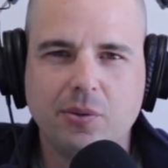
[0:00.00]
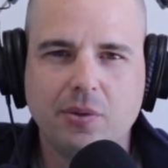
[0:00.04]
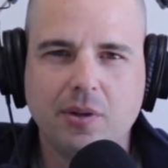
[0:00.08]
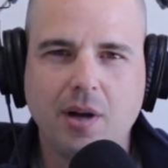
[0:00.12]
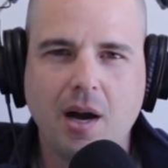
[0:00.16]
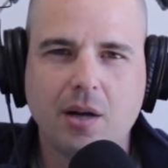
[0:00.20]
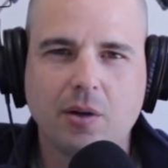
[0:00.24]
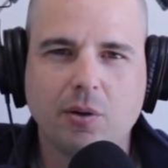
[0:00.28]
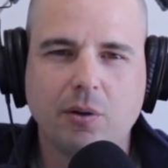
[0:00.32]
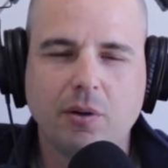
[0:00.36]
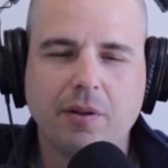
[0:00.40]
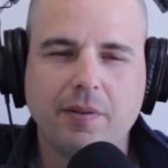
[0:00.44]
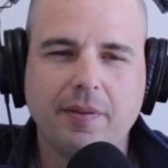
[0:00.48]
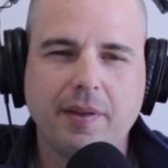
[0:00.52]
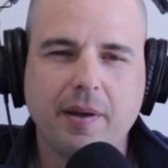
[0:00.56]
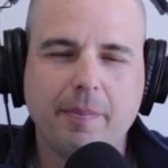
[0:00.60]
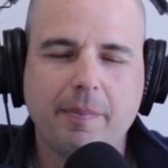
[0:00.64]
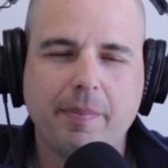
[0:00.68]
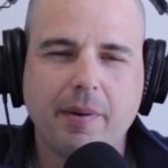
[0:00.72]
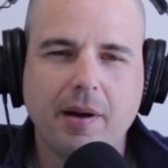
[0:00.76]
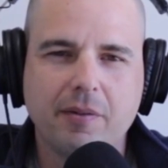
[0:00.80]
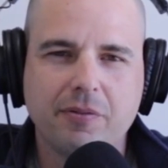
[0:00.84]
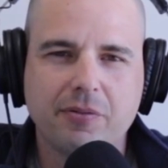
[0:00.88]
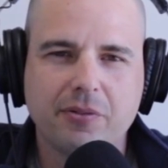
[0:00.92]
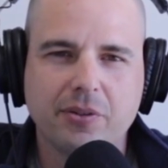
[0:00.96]
Not only they
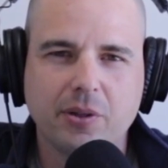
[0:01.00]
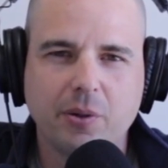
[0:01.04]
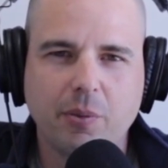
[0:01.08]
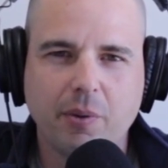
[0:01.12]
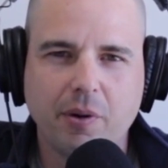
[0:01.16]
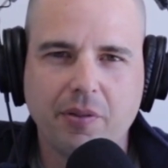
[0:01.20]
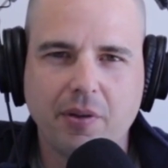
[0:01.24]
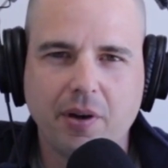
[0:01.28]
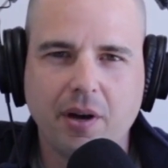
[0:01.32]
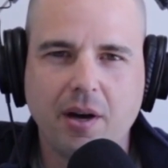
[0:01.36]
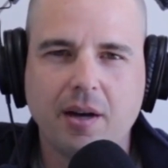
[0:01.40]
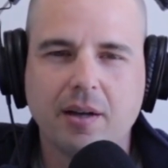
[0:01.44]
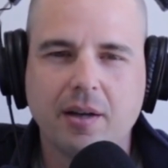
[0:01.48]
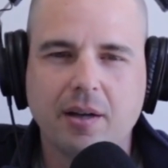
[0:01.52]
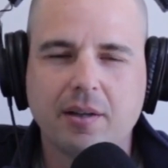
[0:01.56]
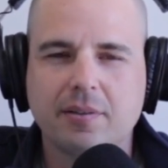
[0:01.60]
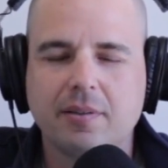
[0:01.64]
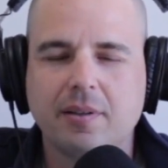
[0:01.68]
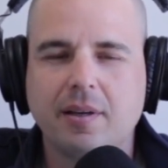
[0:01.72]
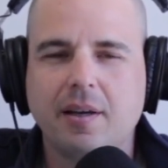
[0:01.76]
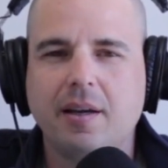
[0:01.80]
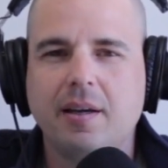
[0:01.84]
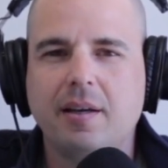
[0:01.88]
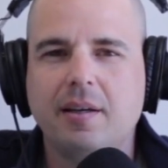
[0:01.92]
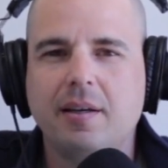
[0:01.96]
buffer it with
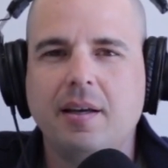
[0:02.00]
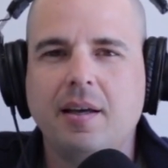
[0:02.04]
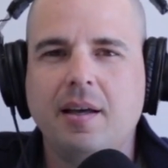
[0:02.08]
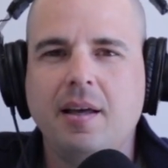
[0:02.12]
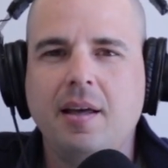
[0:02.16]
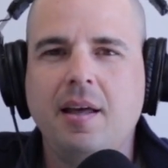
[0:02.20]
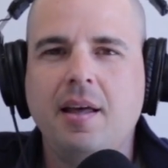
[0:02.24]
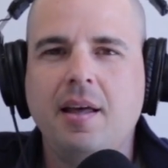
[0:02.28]
oxide,